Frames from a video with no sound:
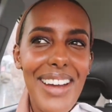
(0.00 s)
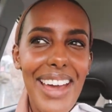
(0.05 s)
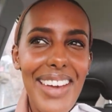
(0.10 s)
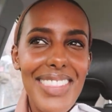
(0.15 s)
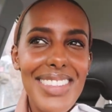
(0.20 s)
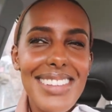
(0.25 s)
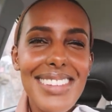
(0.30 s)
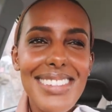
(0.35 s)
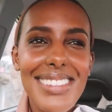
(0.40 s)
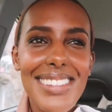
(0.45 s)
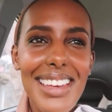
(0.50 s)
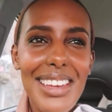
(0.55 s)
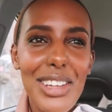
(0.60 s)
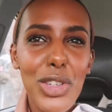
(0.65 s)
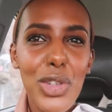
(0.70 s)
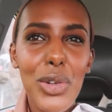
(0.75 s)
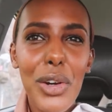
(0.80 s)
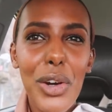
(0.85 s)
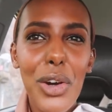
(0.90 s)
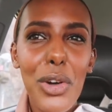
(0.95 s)
Okay, this is
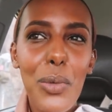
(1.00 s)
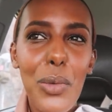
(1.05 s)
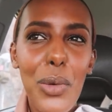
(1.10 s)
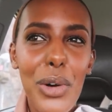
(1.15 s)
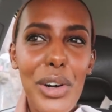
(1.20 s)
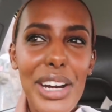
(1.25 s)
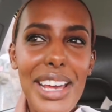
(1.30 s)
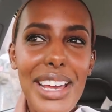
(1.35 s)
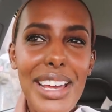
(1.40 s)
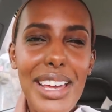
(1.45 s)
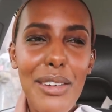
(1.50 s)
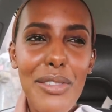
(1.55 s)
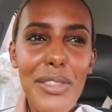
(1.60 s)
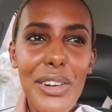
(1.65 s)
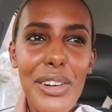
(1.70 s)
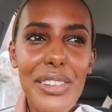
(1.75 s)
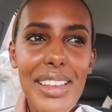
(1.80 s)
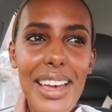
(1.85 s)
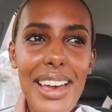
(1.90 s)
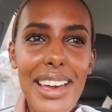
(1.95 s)
like trigger warning
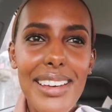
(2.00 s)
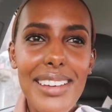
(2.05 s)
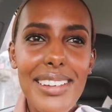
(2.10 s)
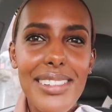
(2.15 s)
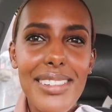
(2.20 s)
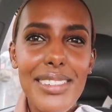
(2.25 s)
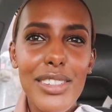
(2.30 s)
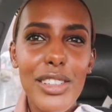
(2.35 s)
if you're like